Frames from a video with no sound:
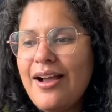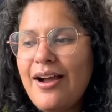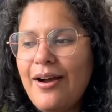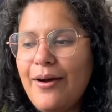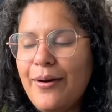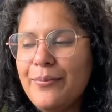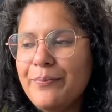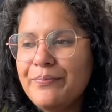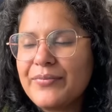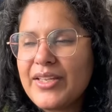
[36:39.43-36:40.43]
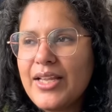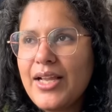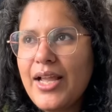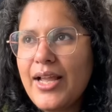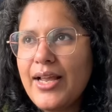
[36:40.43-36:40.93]
And
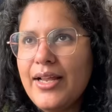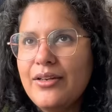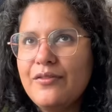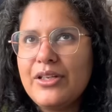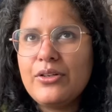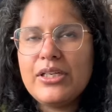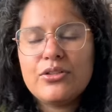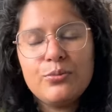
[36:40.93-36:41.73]
we reached